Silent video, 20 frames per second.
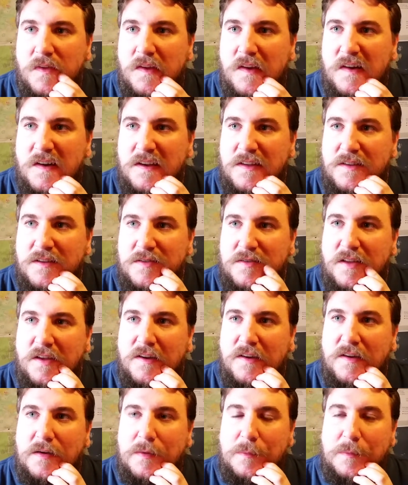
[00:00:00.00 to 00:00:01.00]
And at this
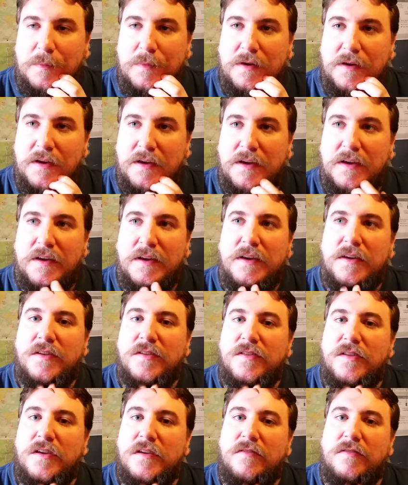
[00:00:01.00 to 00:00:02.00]
time,
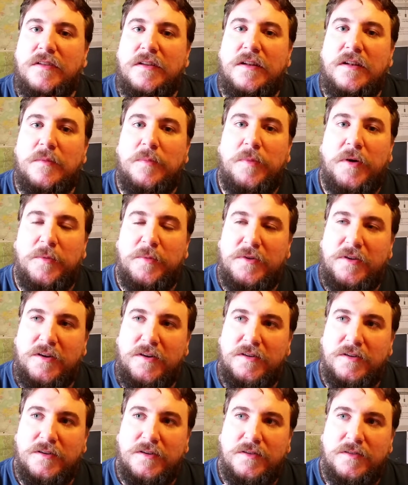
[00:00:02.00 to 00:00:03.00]
Steve's little puppy
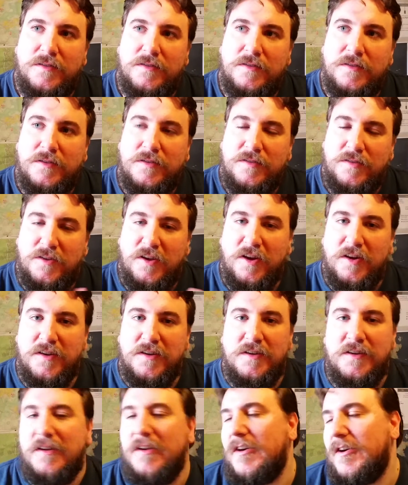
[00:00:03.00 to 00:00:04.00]
dog,
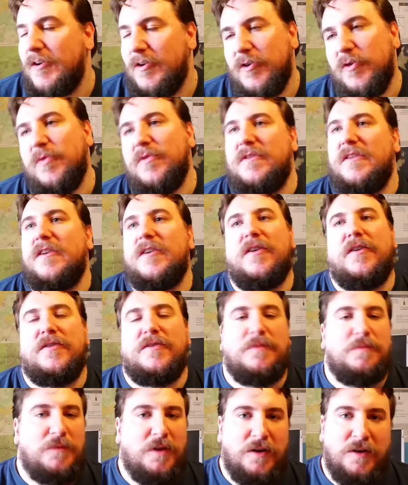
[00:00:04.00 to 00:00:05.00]
Scotty, who was an
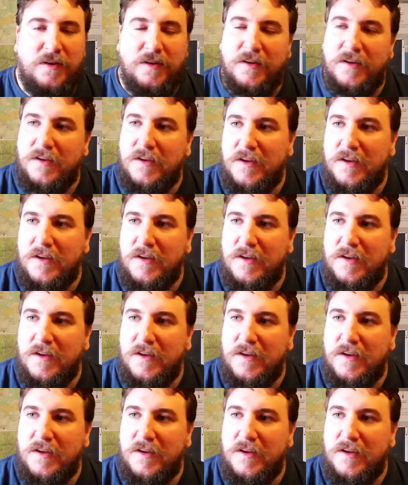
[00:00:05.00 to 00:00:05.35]
awesome dog,